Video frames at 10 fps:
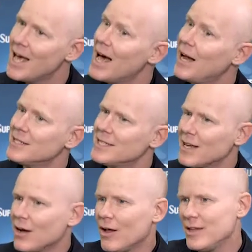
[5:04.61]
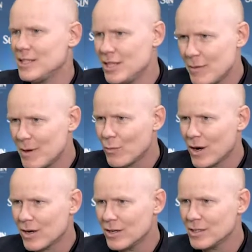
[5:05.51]
how do you take all these human
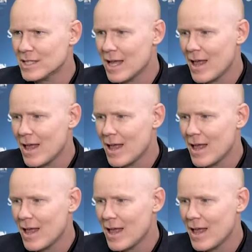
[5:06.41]
workers